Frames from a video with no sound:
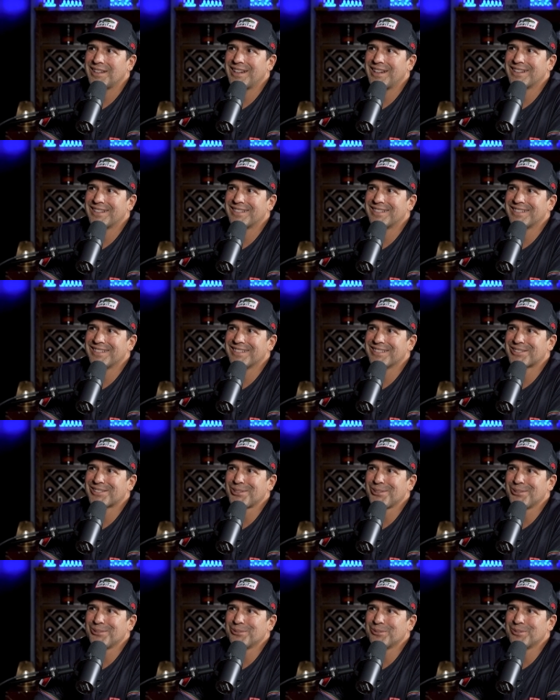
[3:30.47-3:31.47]
And
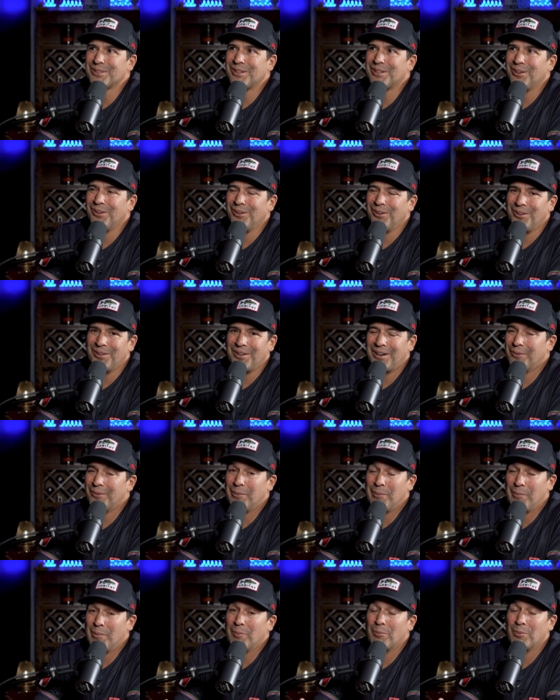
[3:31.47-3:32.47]
so I
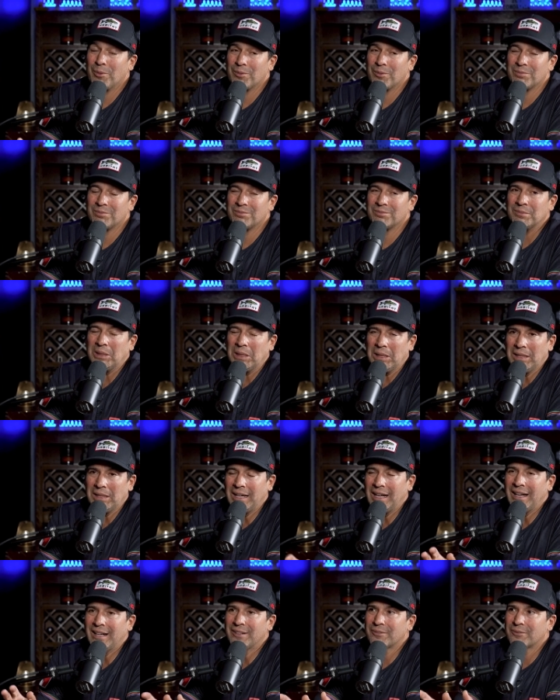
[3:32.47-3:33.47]
remember a
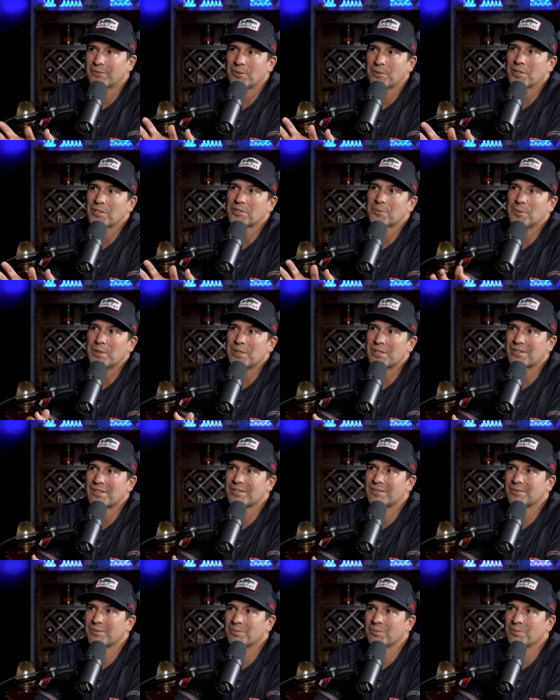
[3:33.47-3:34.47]
lot of
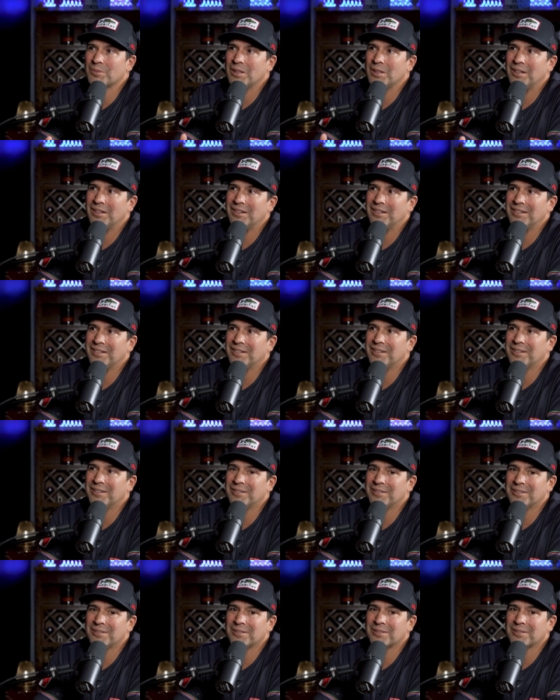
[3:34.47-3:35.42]
Christmas, uh,